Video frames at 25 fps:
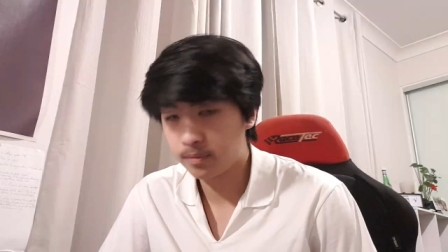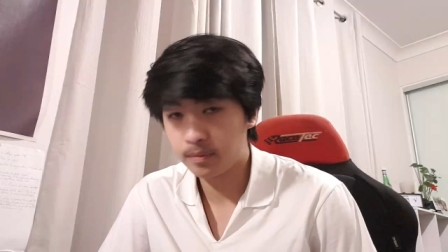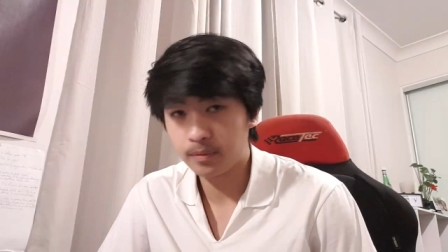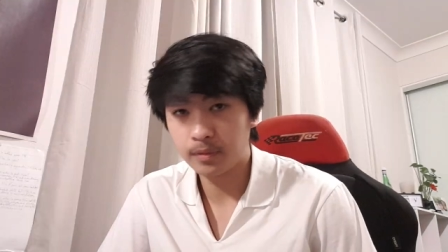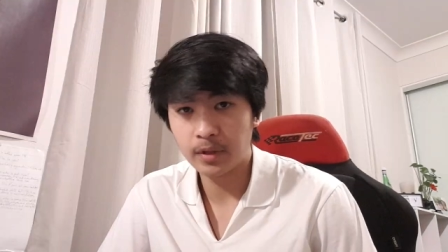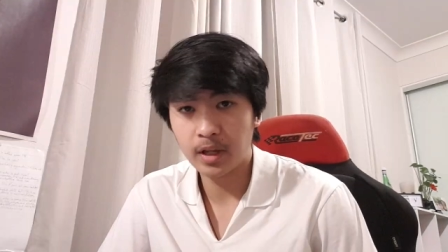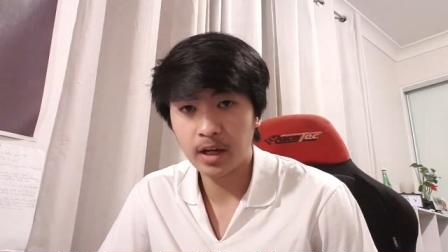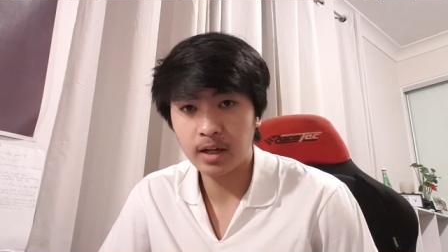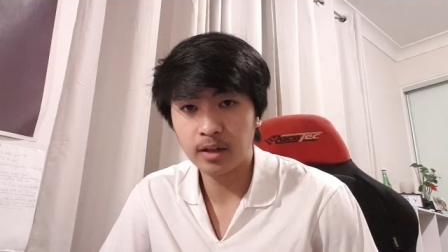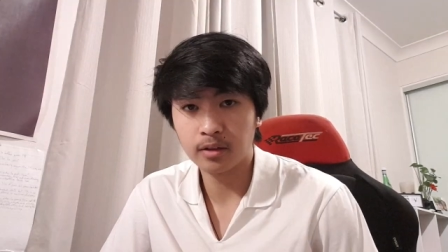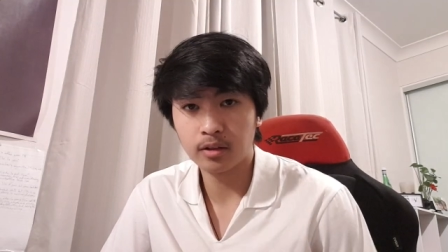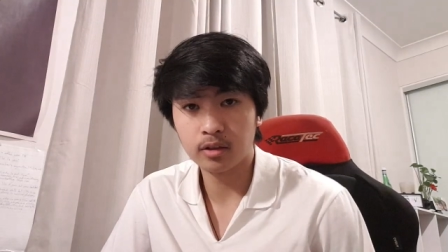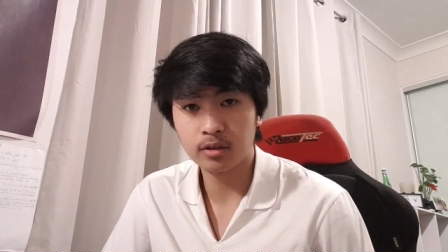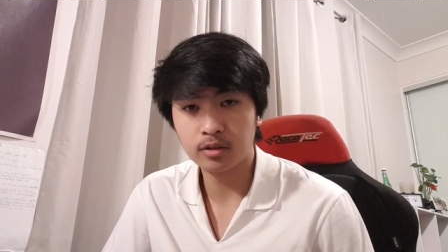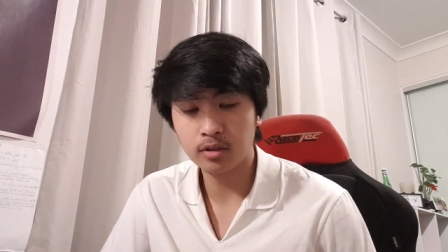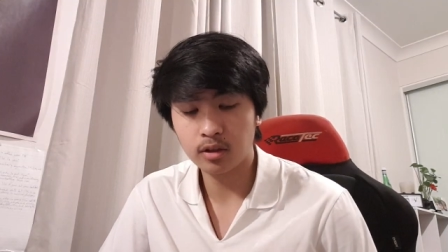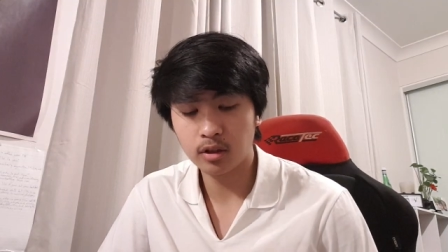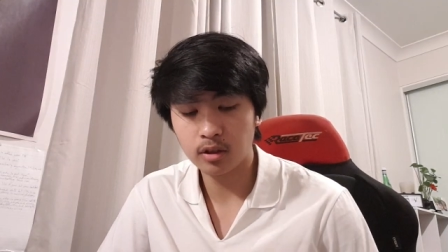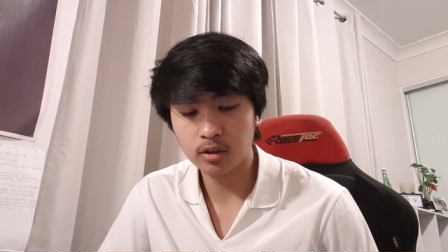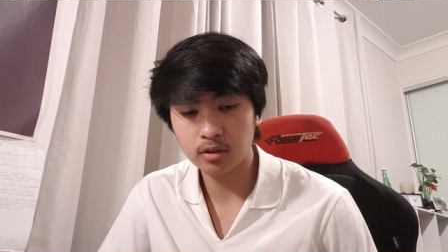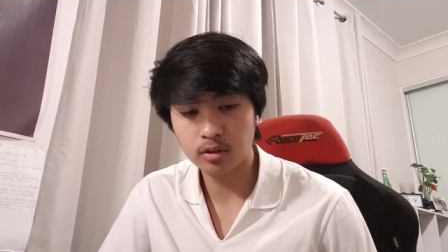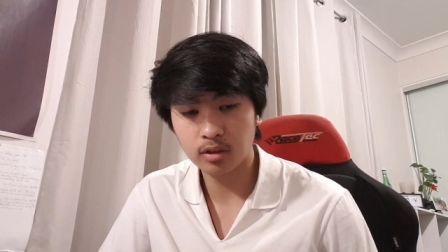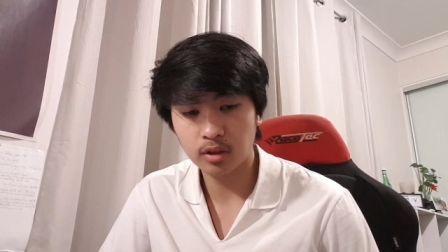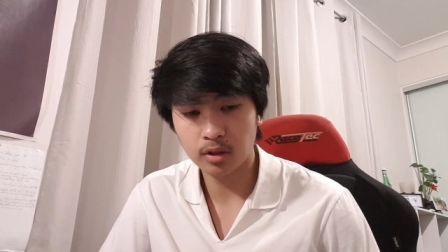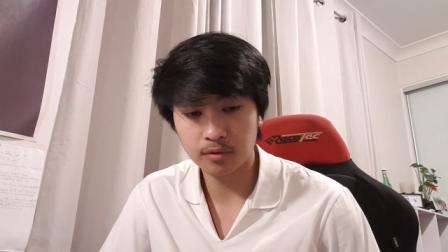Now the
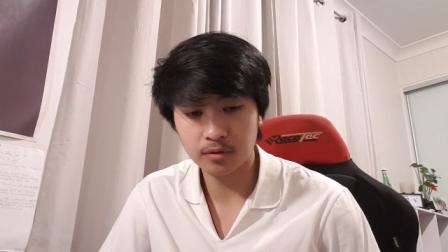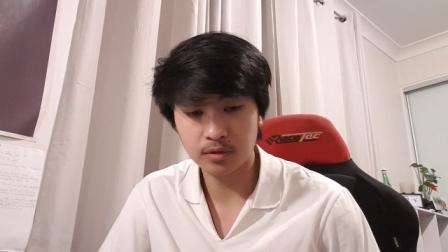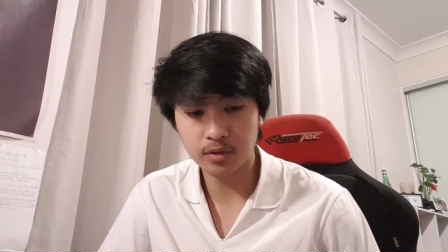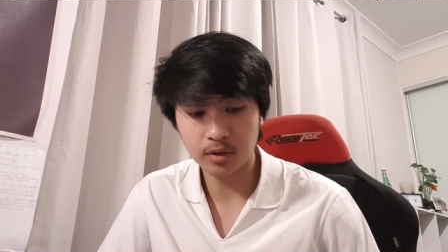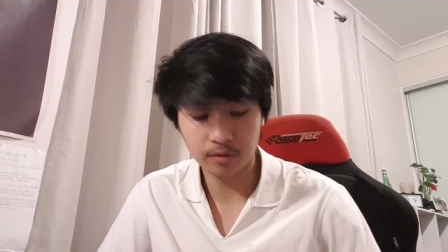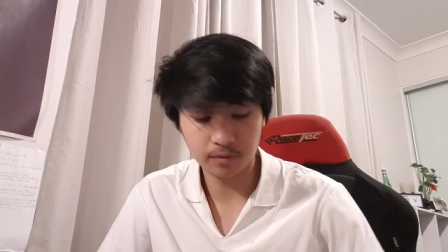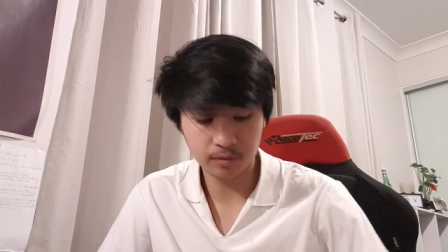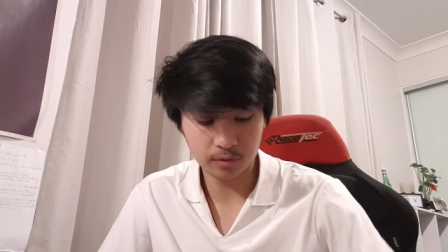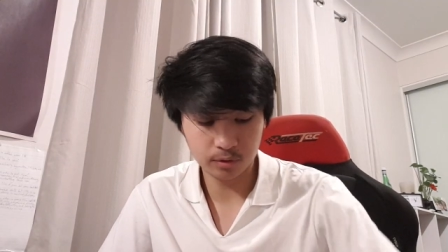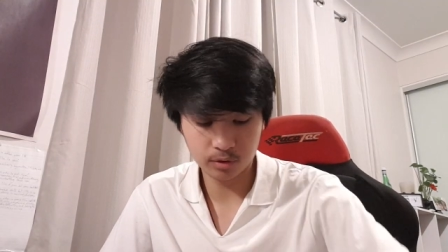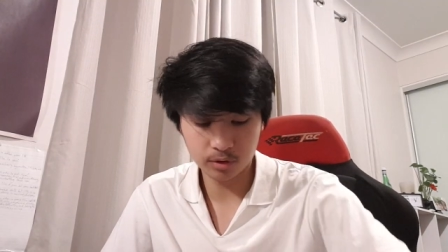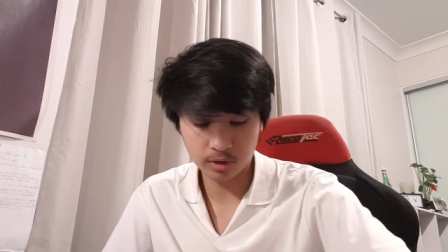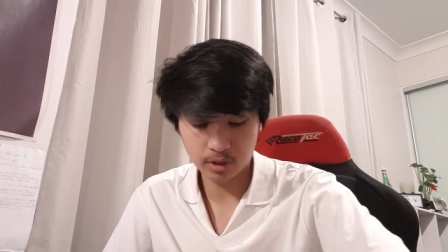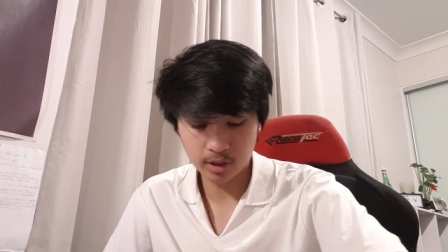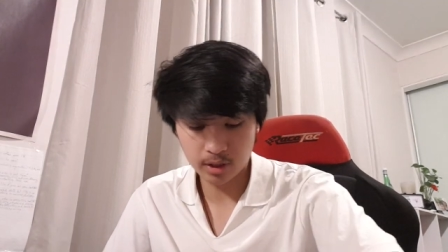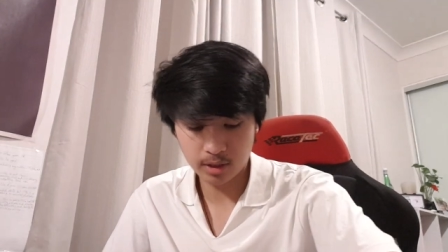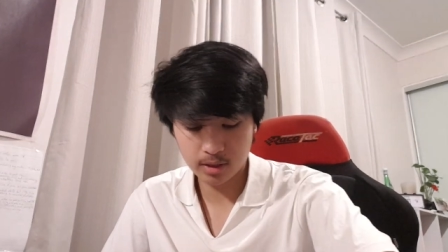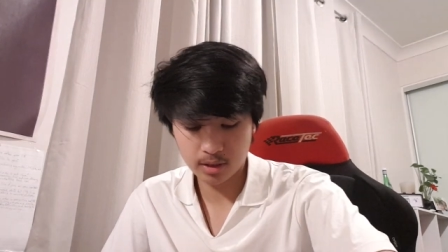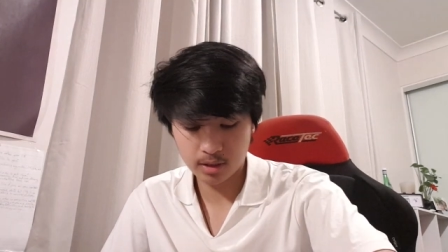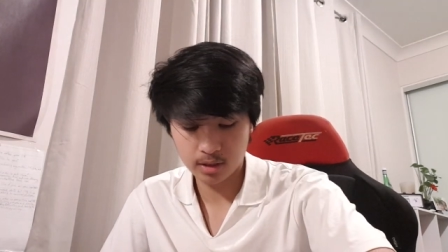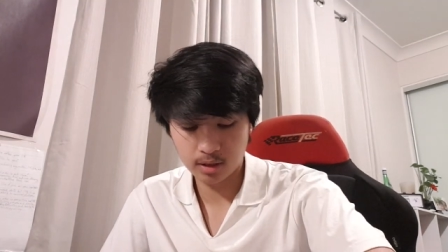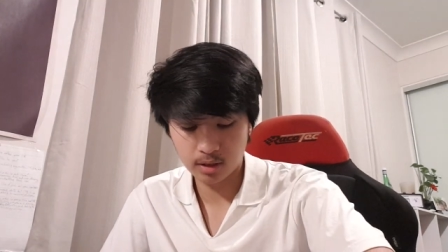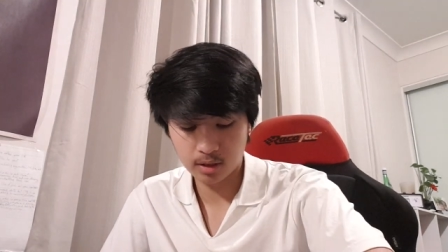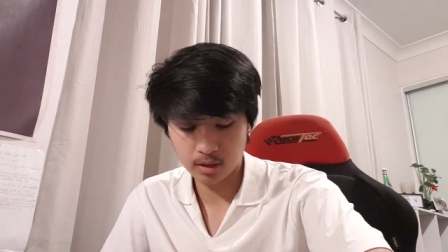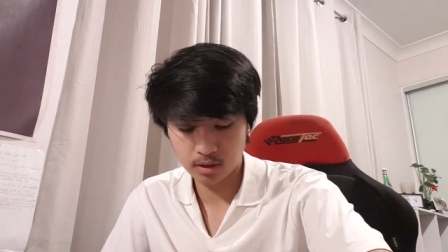tasks I've set for
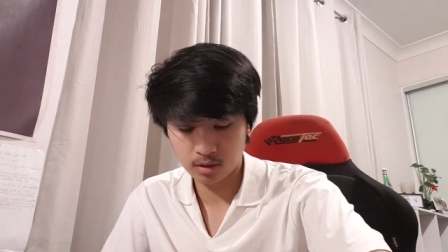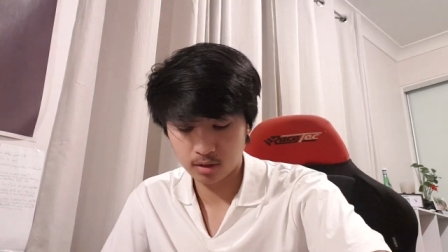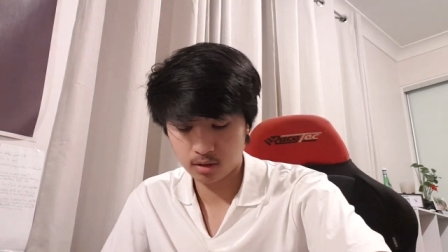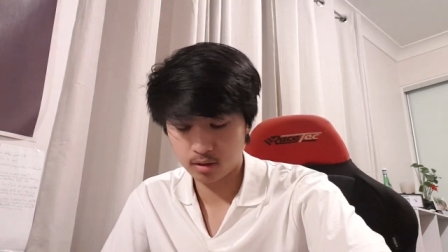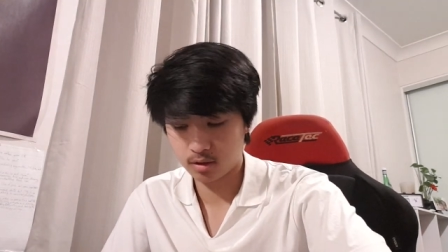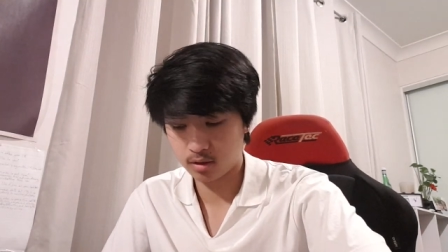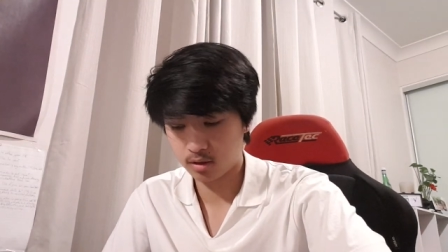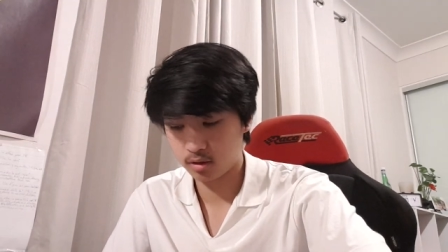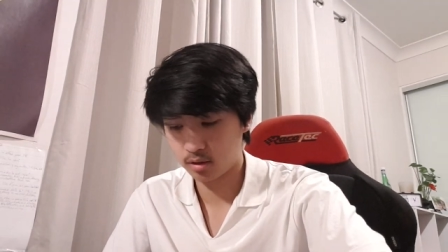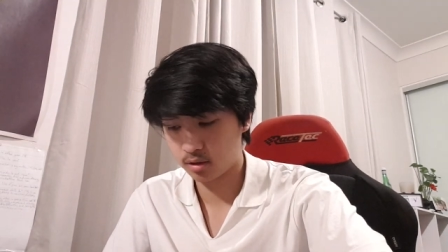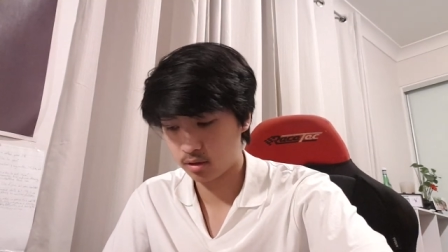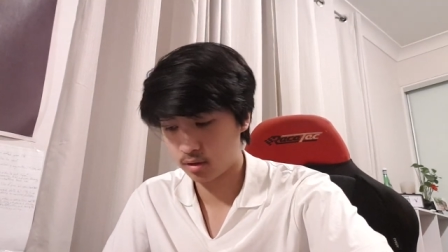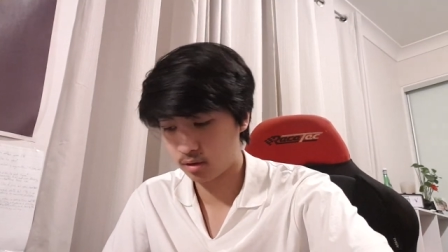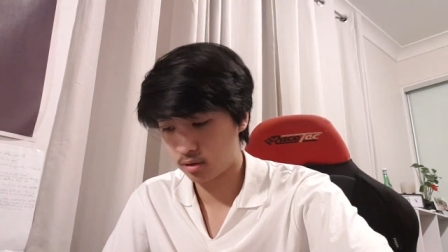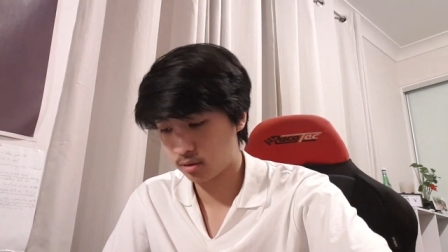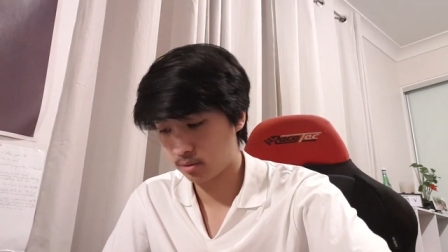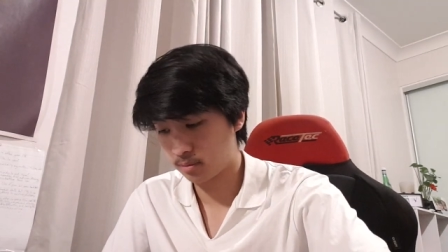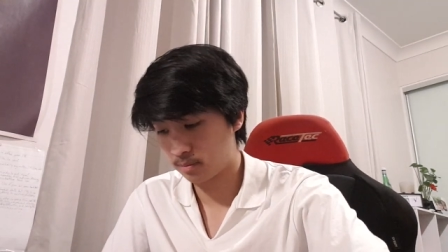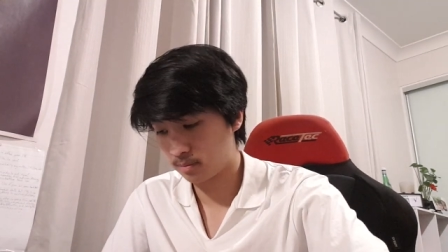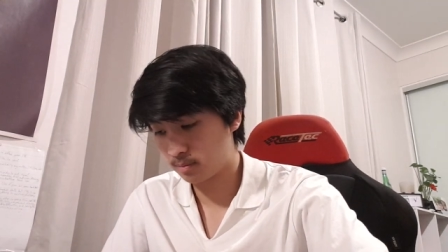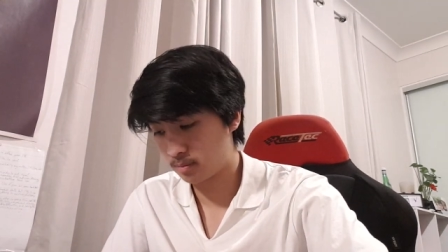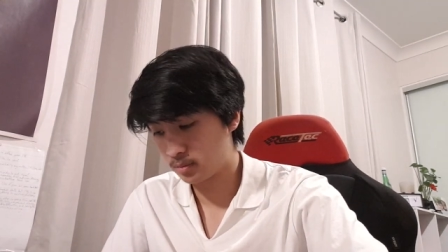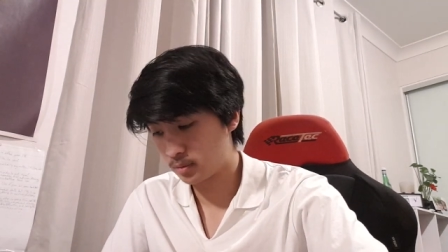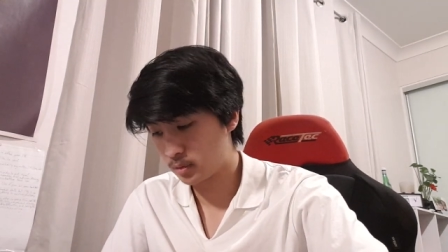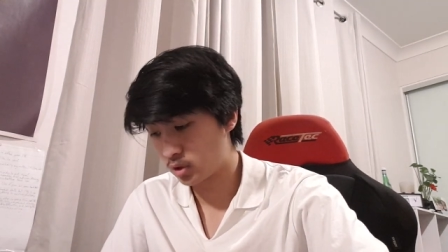today are
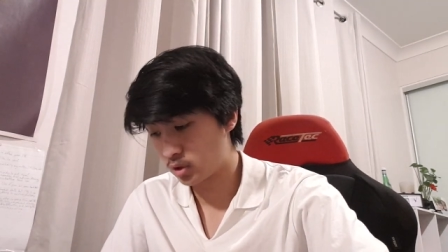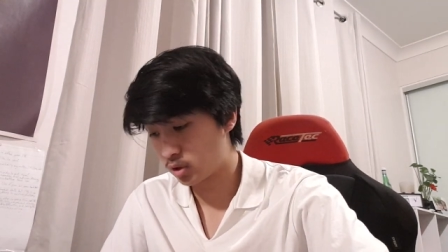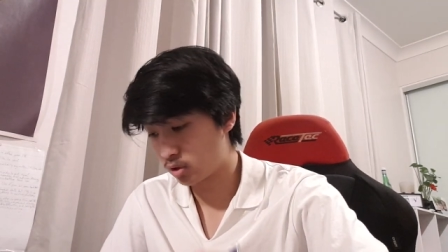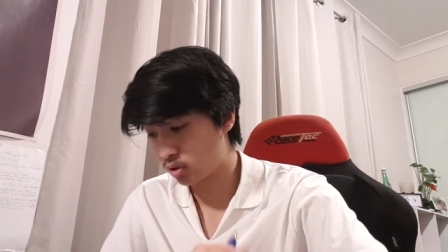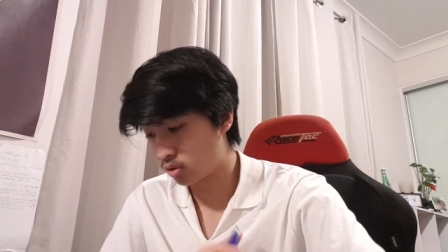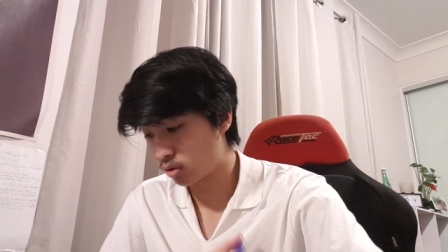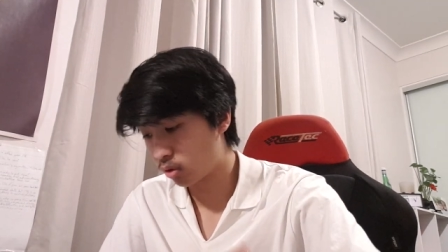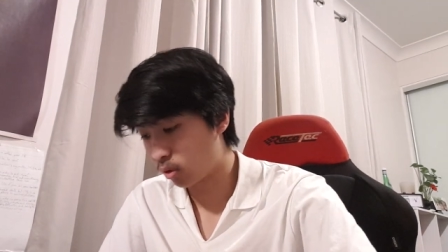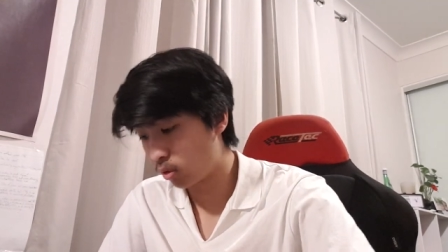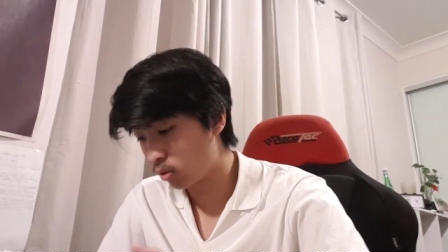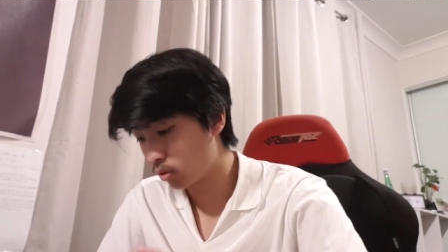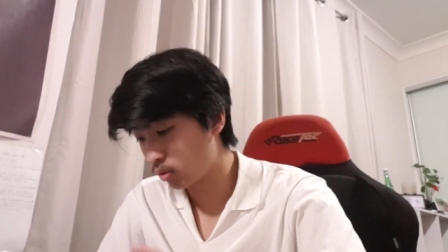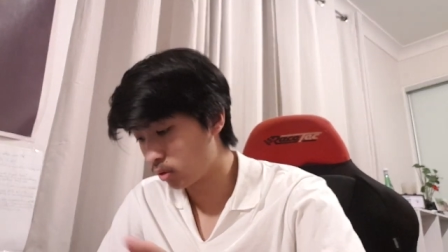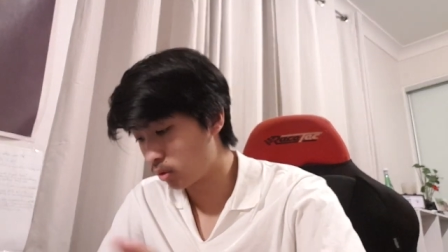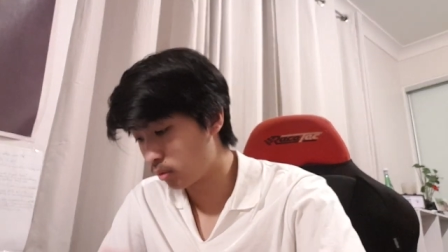just all